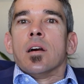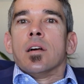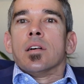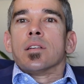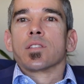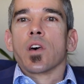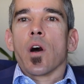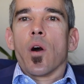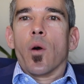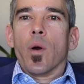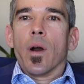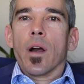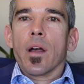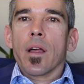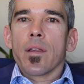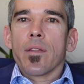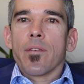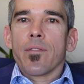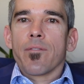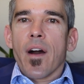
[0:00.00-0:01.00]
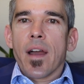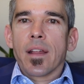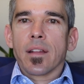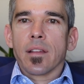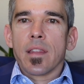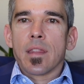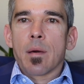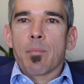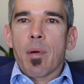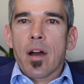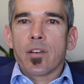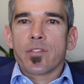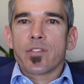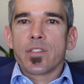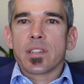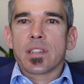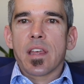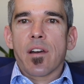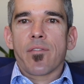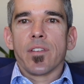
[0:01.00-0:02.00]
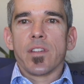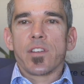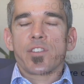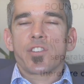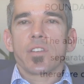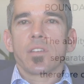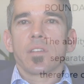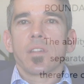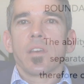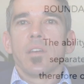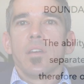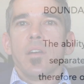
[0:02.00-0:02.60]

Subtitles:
So finally, the boundaries definition,